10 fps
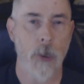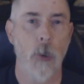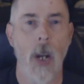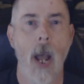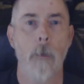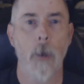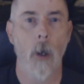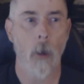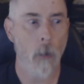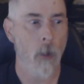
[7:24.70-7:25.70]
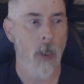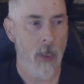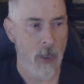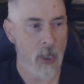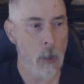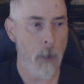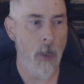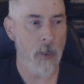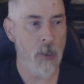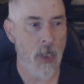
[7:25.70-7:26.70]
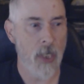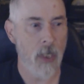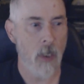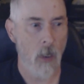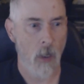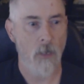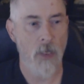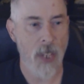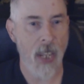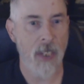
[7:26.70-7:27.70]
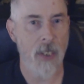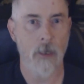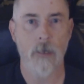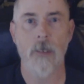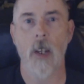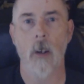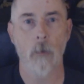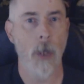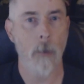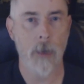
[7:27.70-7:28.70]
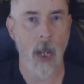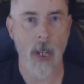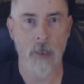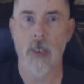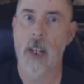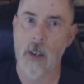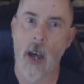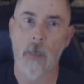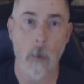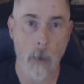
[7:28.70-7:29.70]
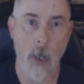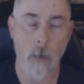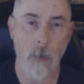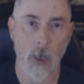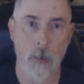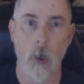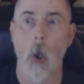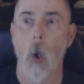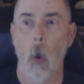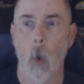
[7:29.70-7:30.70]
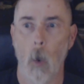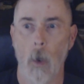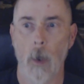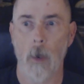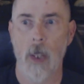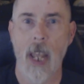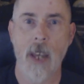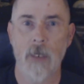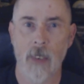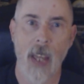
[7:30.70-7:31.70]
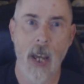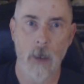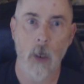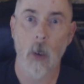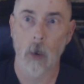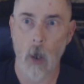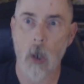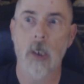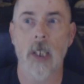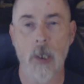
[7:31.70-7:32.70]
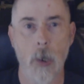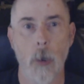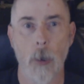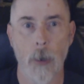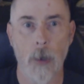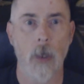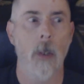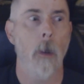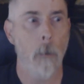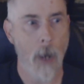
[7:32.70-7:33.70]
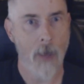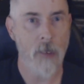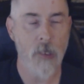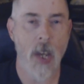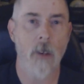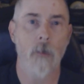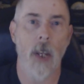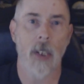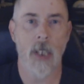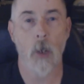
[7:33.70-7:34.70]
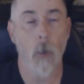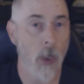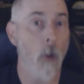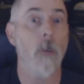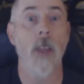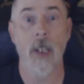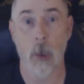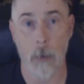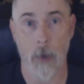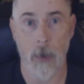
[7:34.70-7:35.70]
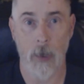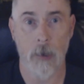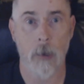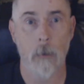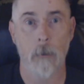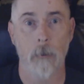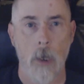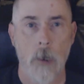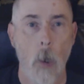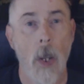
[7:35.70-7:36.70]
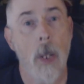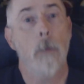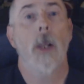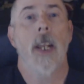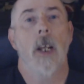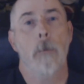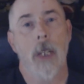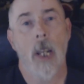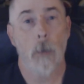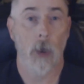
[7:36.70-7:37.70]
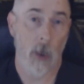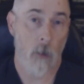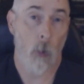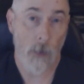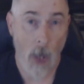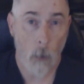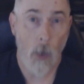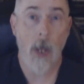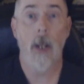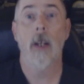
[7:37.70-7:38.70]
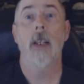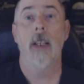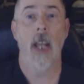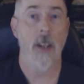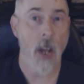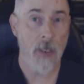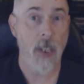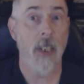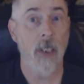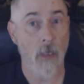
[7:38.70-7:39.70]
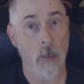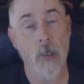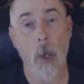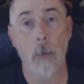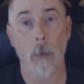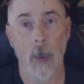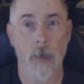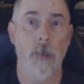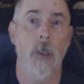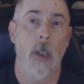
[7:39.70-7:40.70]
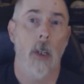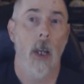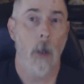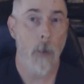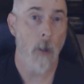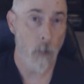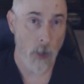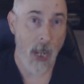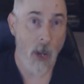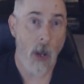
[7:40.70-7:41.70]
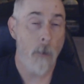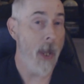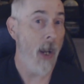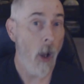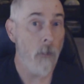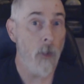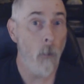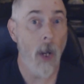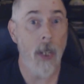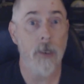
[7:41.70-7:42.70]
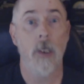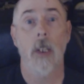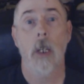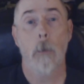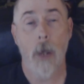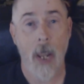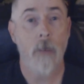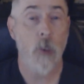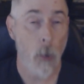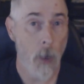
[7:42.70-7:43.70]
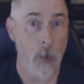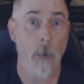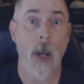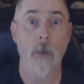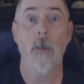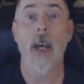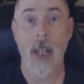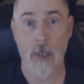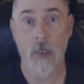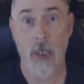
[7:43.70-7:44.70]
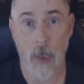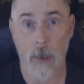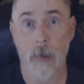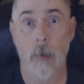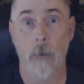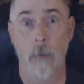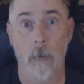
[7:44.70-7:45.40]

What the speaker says: trap of experiencing the negatives of peptides and not the benefits, or having that largely neutered by the side effects. I don't want to go through that experience. So I am planning on being able to live without Reta and not taking other supplements. But for now, I'm at a healthy weight, but I have too much body fat as it is.